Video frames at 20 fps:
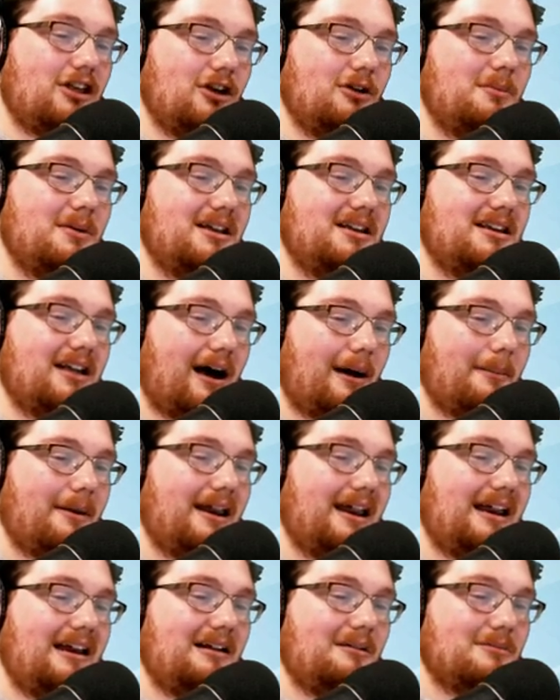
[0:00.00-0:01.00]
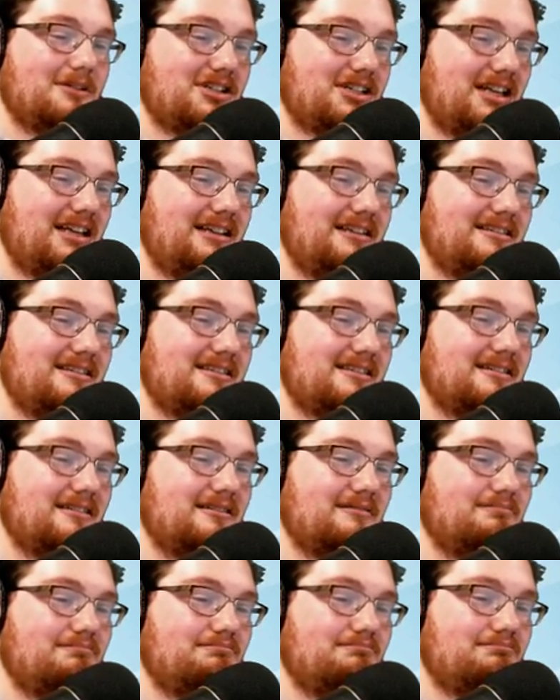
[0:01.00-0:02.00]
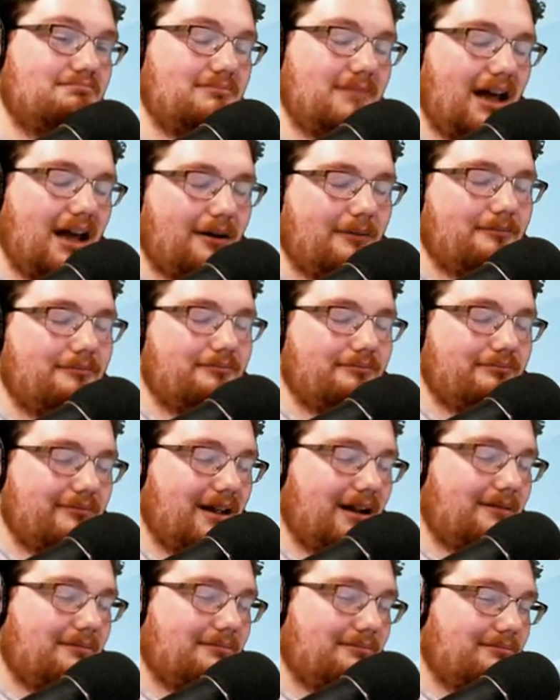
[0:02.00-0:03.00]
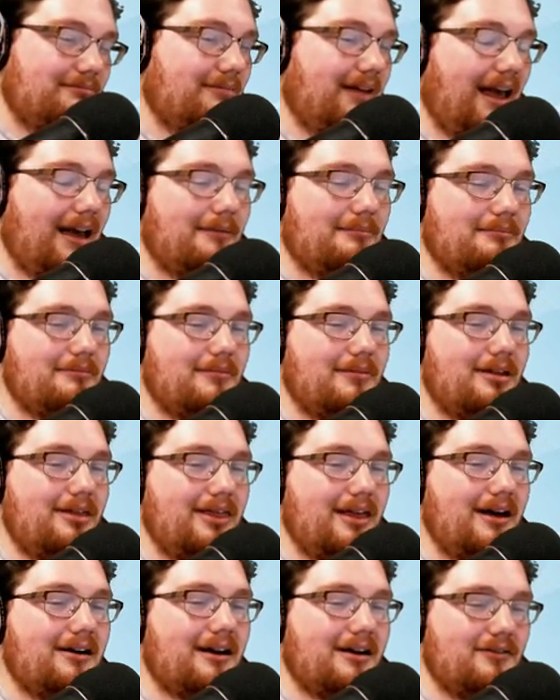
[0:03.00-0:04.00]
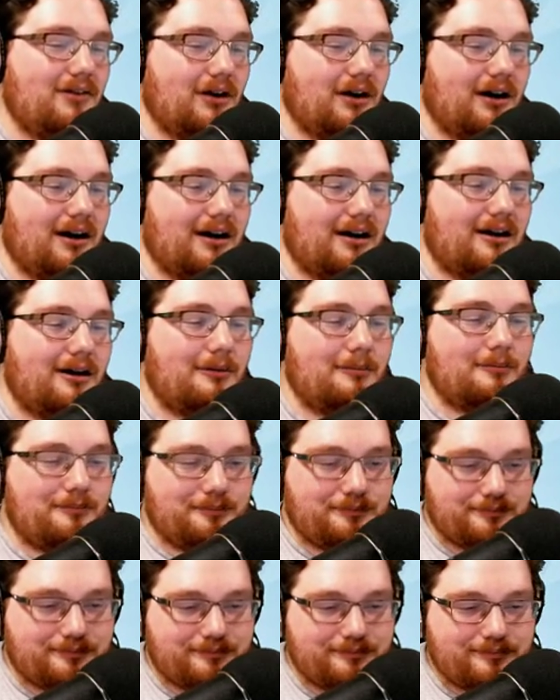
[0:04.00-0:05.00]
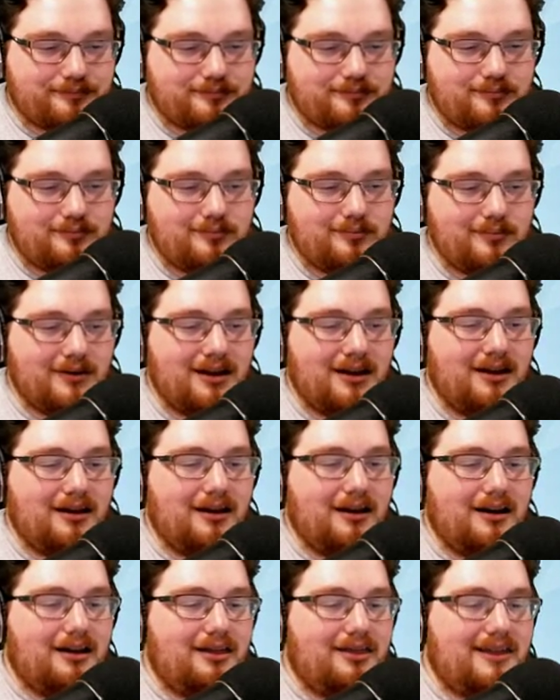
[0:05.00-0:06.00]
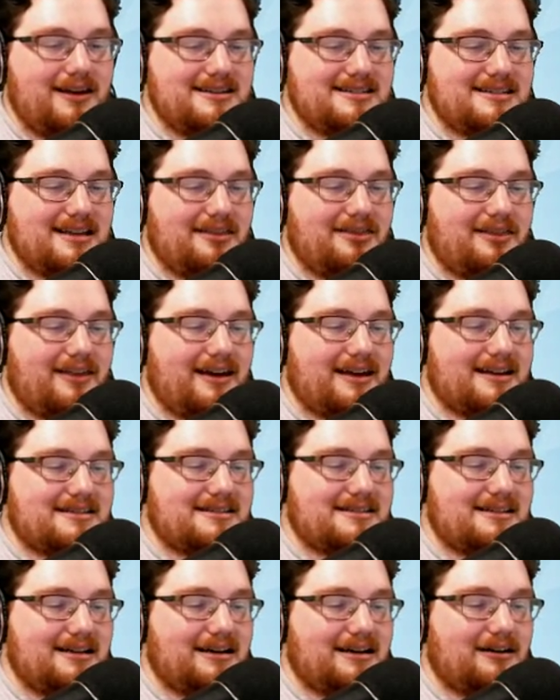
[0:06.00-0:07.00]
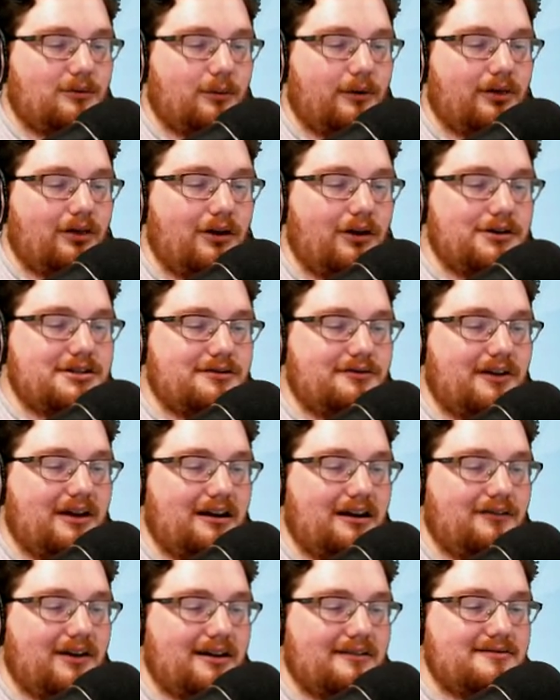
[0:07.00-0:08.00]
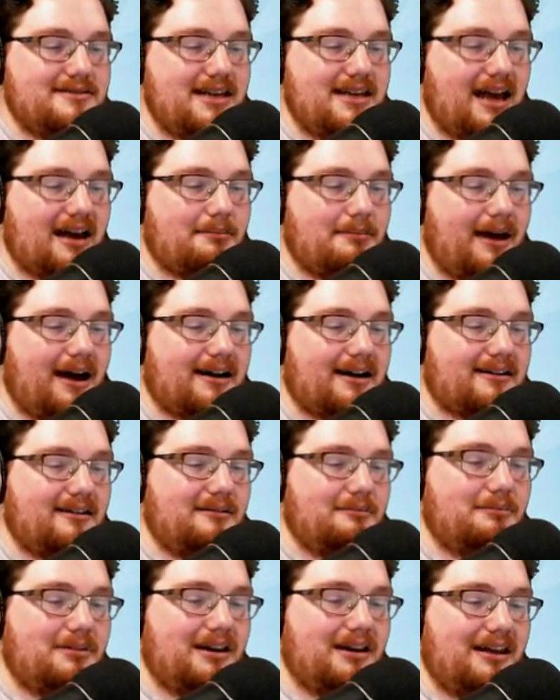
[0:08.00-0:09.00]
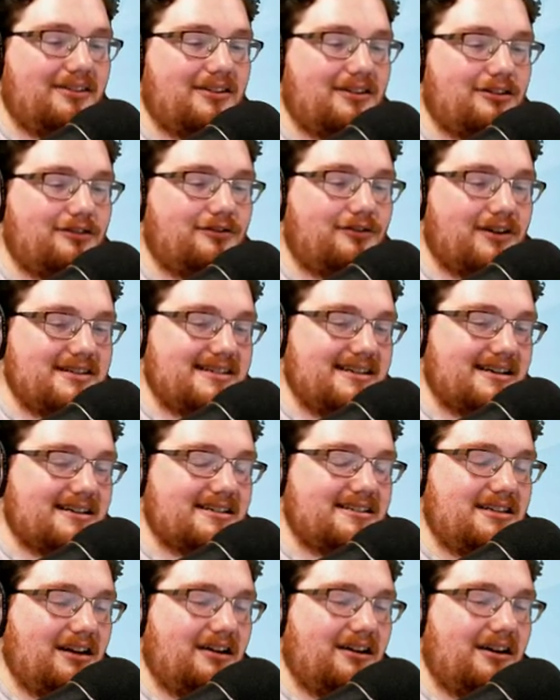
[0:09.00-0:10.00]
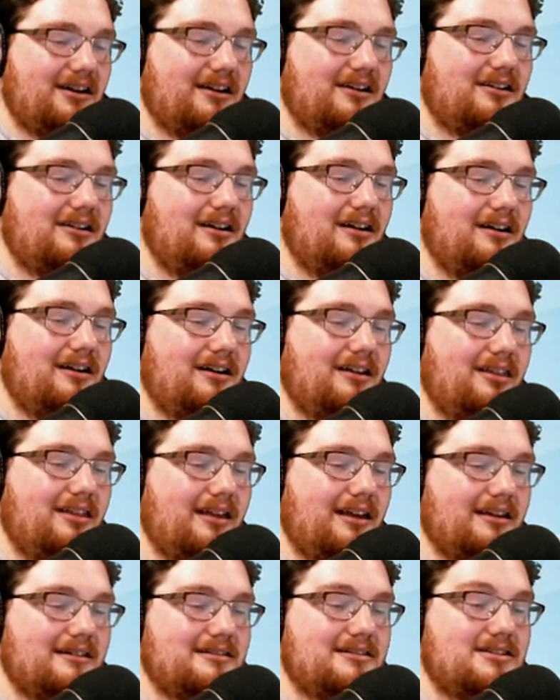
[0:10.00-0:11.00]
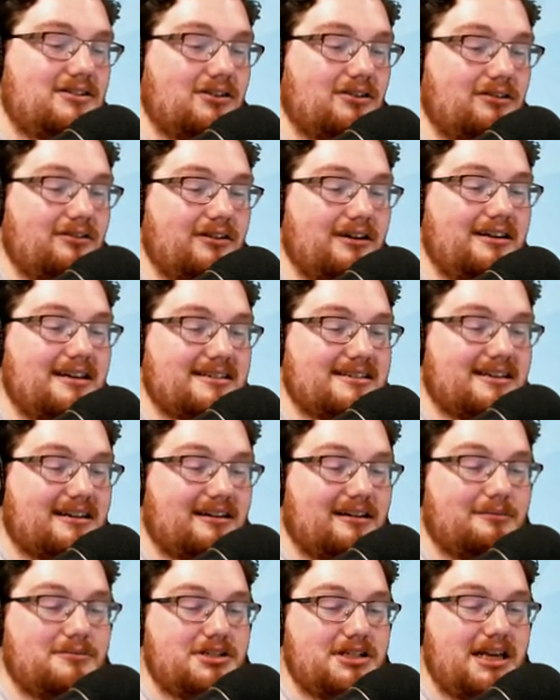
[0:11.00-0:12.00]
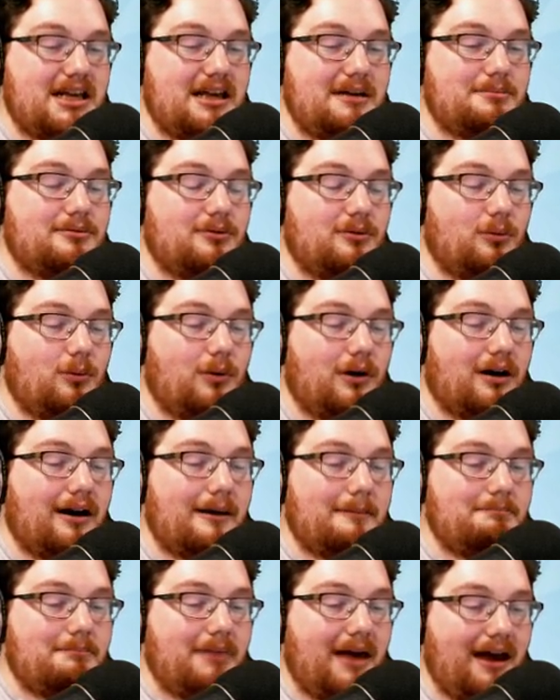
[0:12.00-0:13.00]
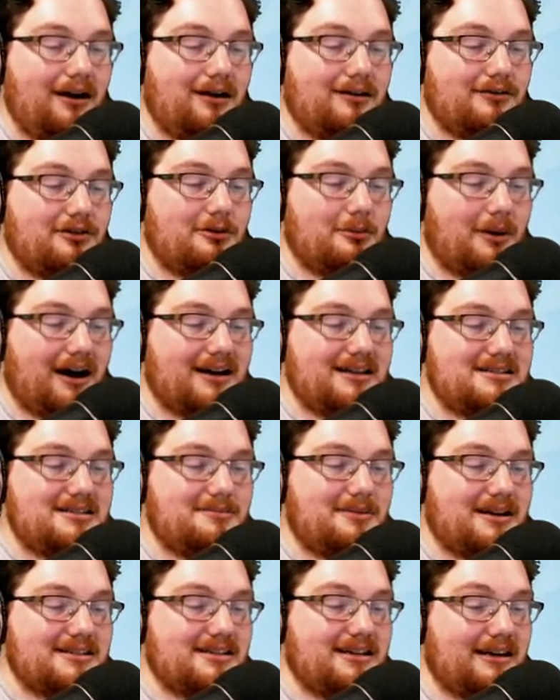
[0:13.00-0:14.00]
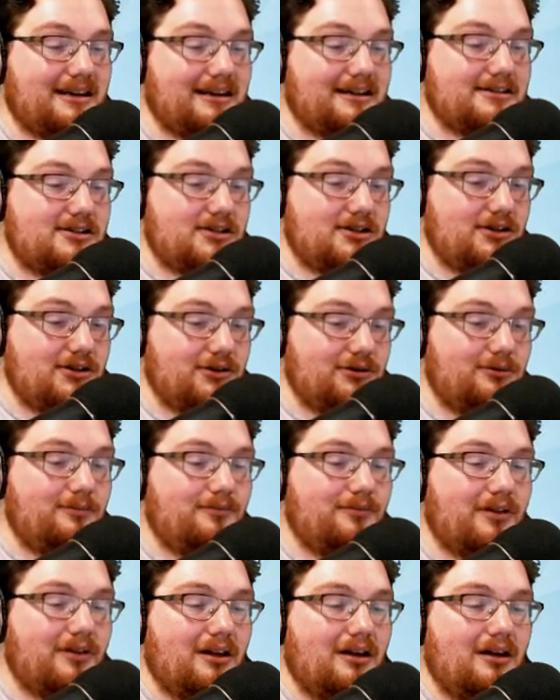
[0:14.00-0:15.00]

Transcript: human-dominating machines, no, you know, hey, they'll give you a hug. They said that uh, with loads of innovative tech packed beneath its fuzzy exterior, it certainly doesn't come cheap, where a pair of the bots, because you need two,